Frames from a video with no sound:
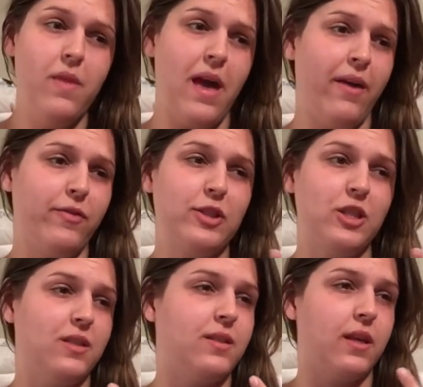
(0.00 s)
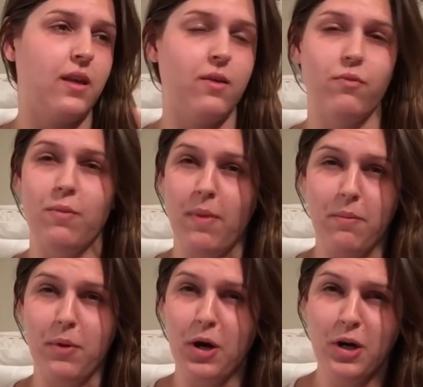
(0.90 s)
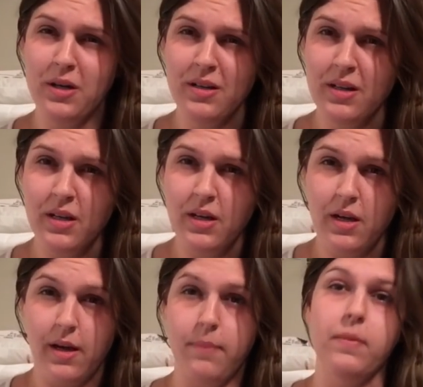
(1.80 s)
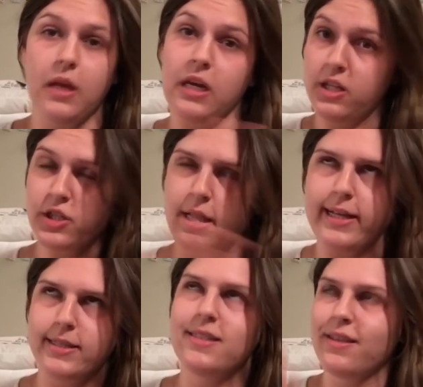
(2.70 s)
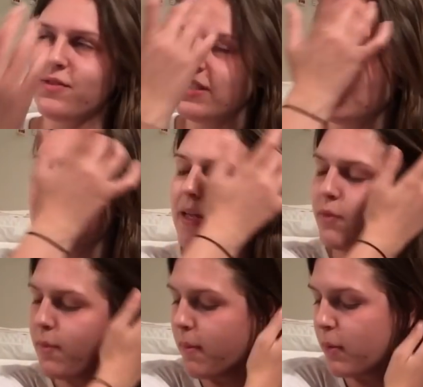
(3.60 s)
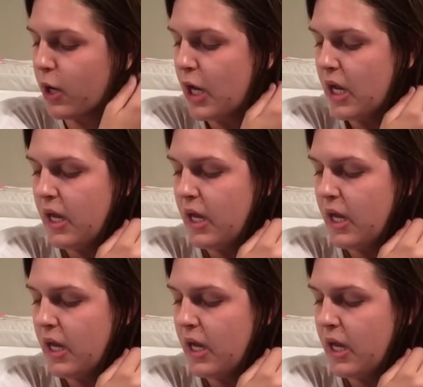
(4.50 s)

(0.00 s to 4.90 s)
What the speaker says: ever since I can remember, English classes ever since I can remember,